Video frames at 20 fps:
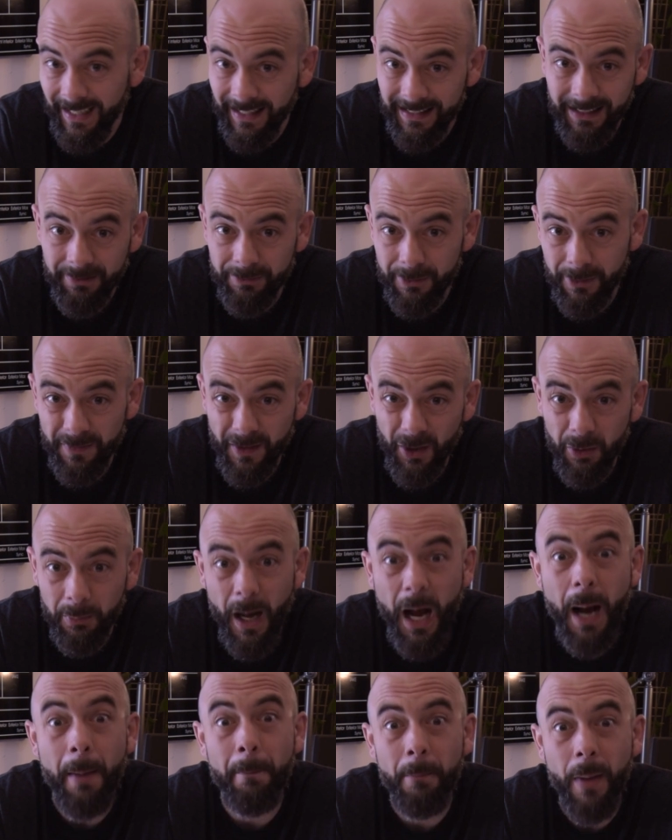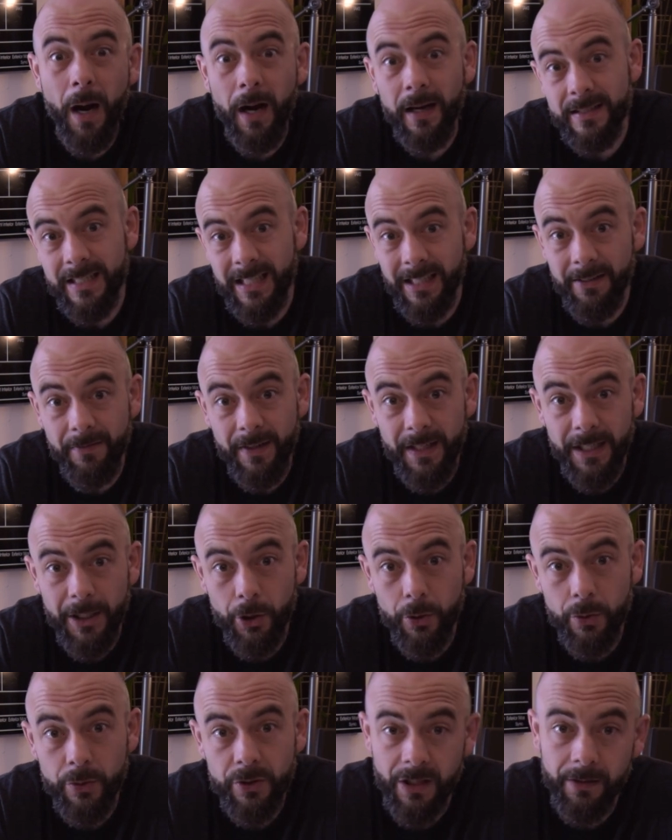I love to film unboxing
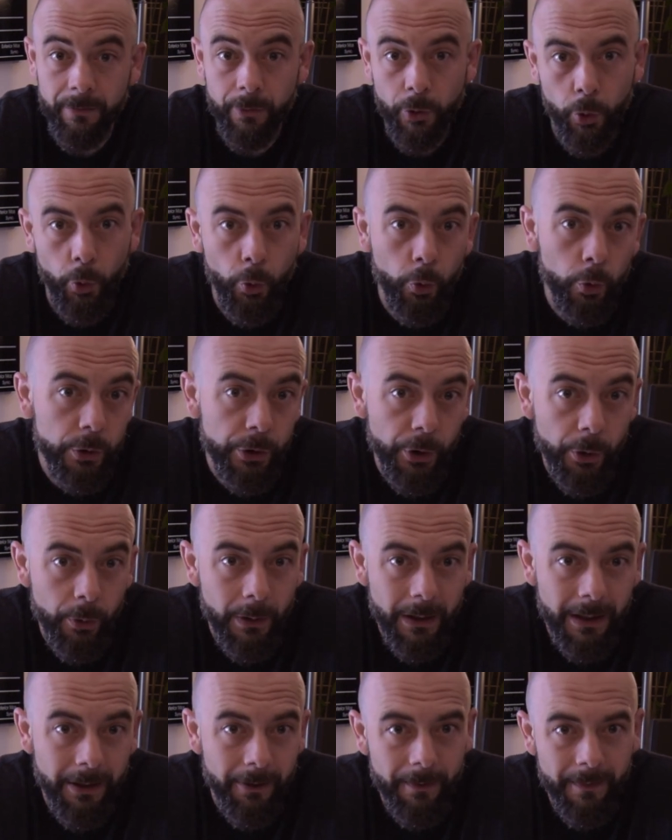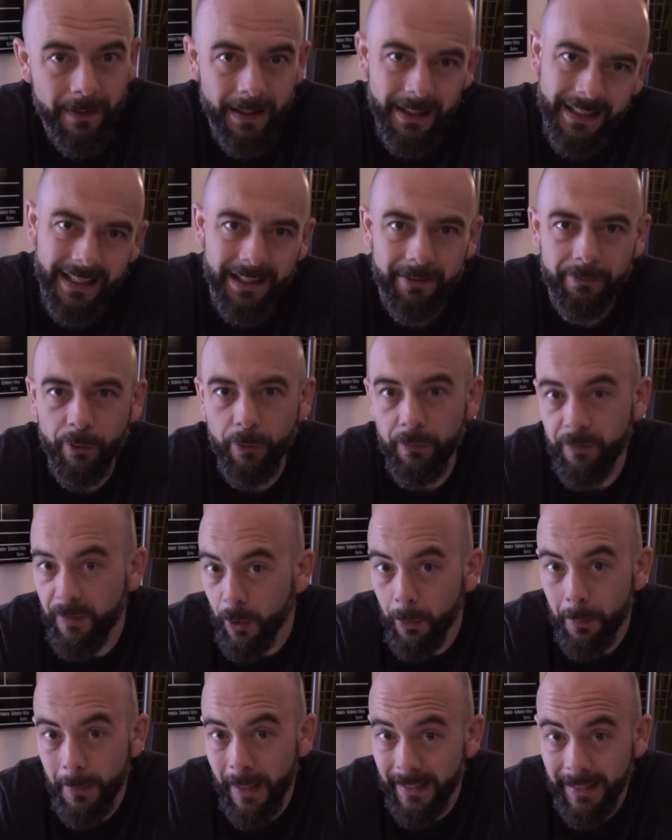videos of cool new gear that I get for
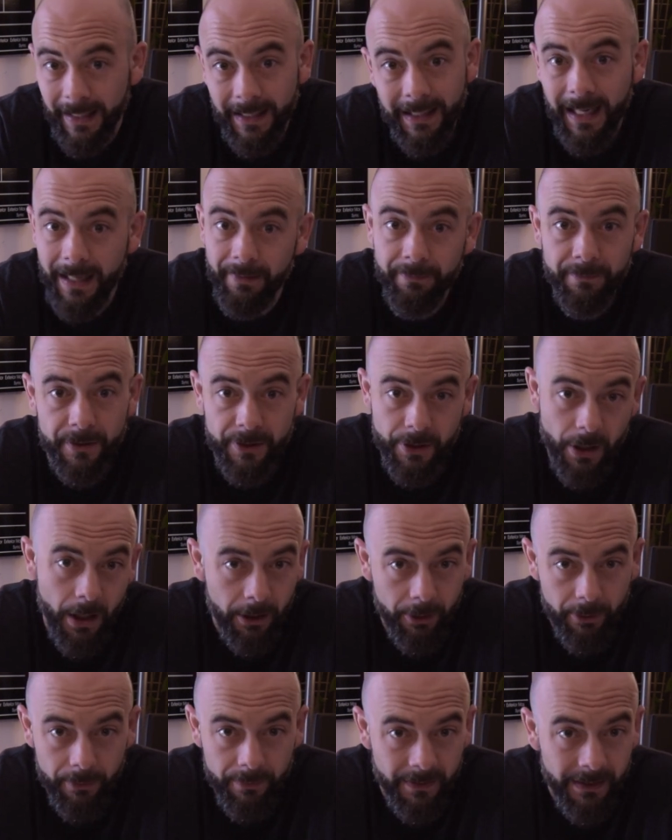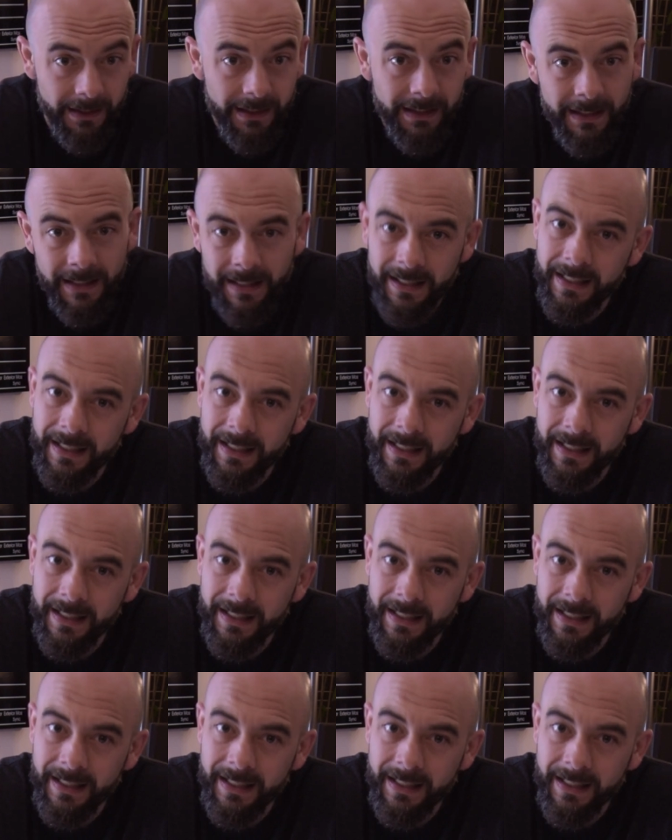filmmaking and photography.